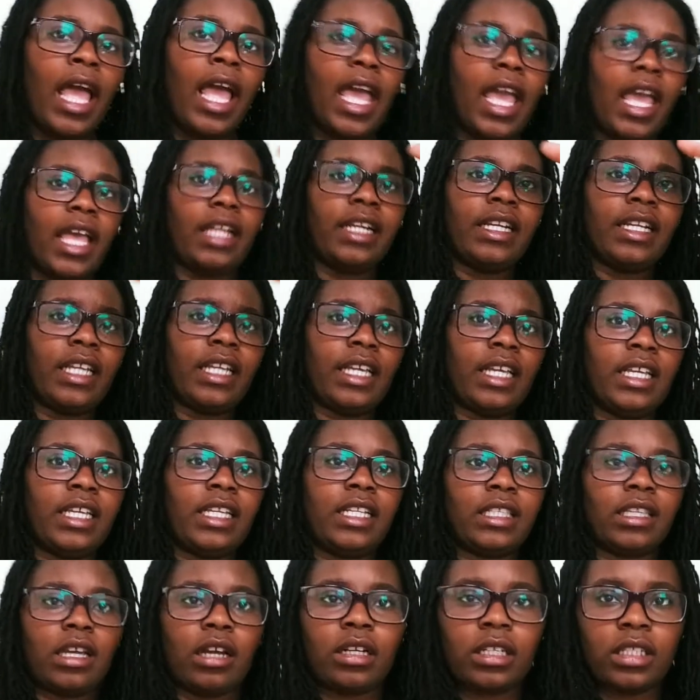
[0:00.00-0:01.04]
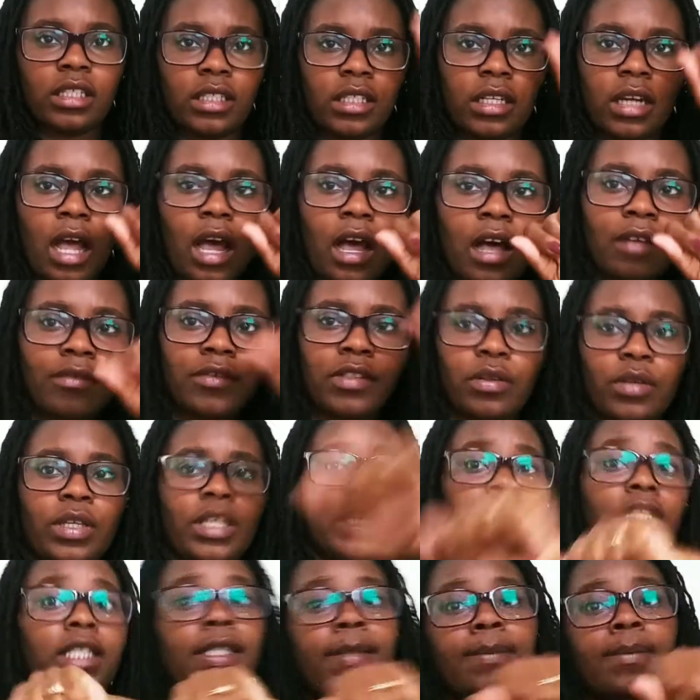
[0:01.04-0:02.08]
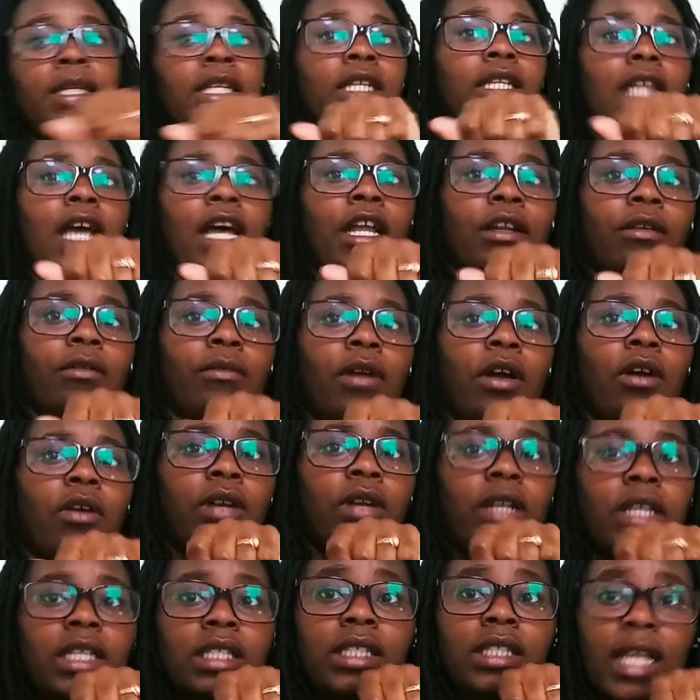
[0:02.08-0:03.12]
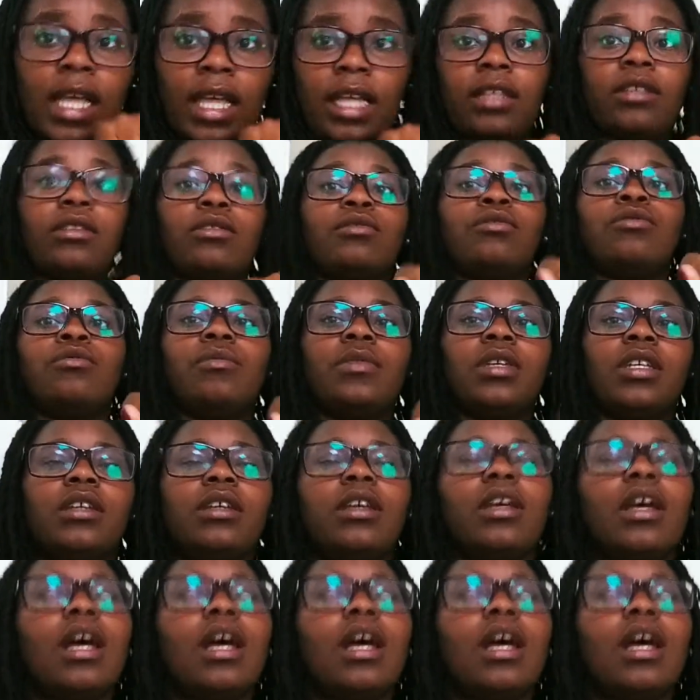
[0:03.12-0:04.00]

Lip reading: and then he turns it off so he can speed down the road, and he's like zooming.